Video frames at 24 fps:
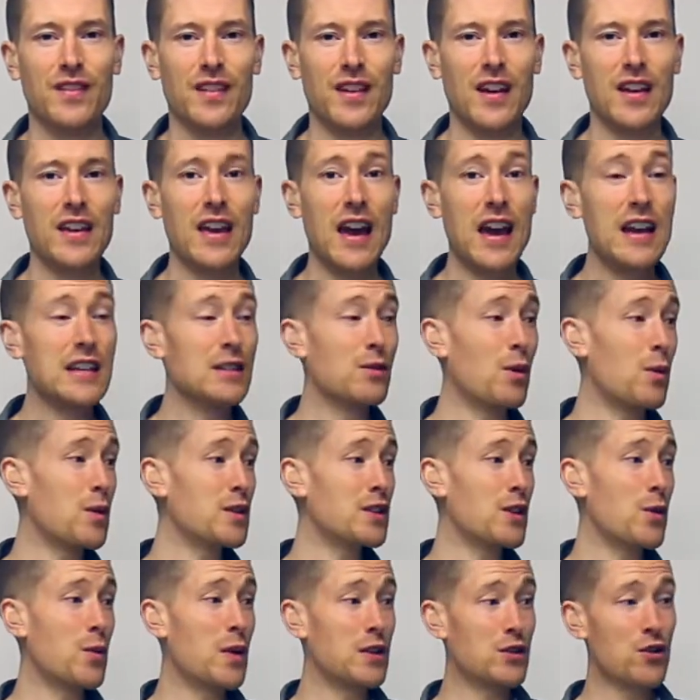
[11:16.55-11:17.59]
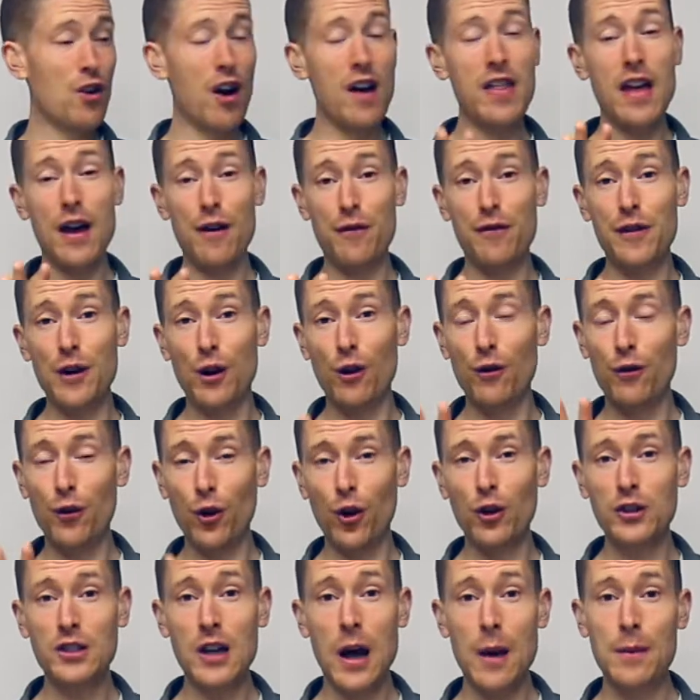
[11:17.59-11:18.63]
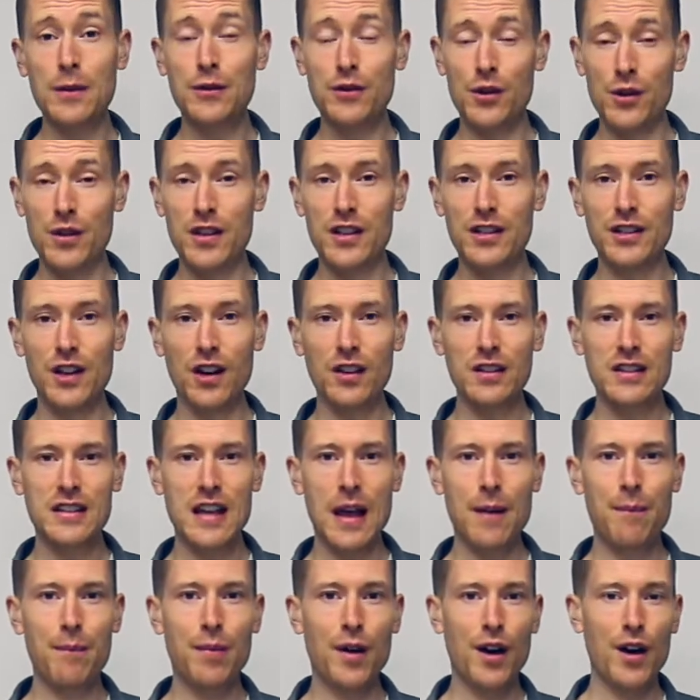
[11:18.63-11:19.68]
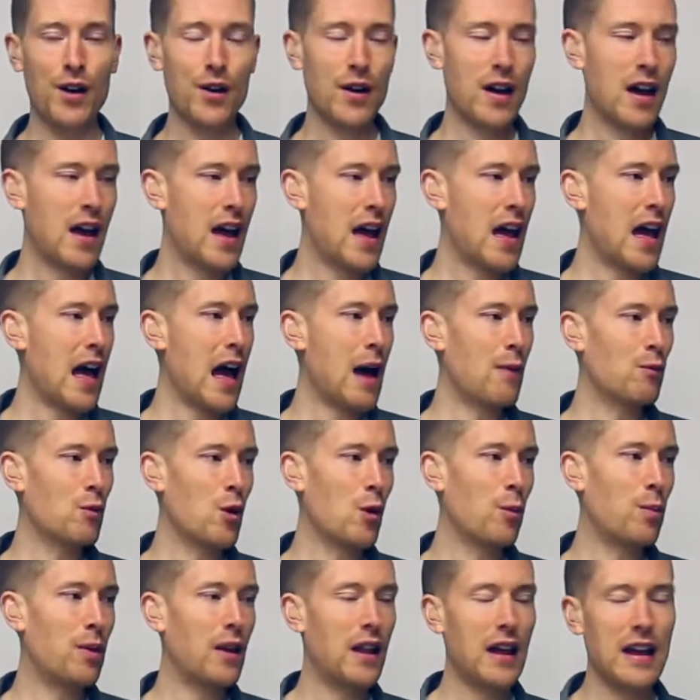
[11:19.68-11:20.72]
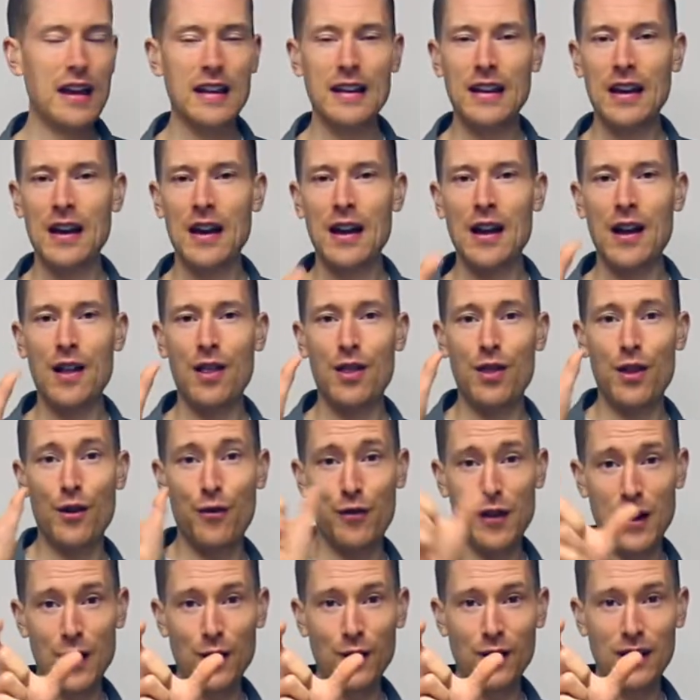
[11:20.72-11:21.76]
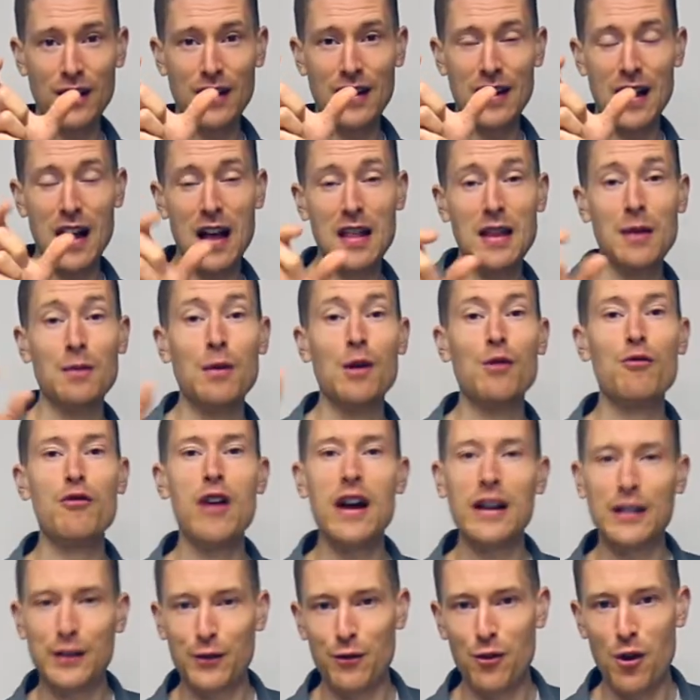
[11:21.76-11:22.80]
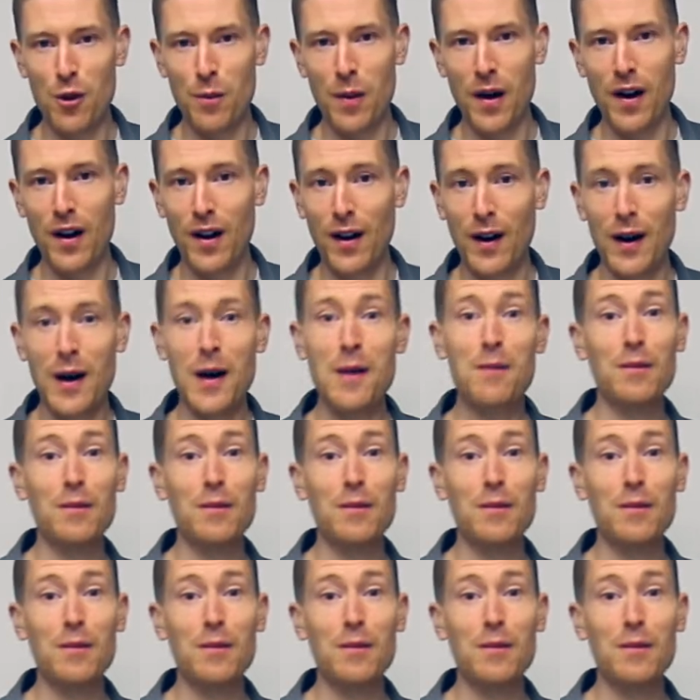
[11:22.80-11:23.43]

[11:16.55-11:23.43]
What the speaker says: Okay, so what we'll do, we'll try that fill 4 times through at the song tempo, and we'll play the fill, and then we'll rest for a bar.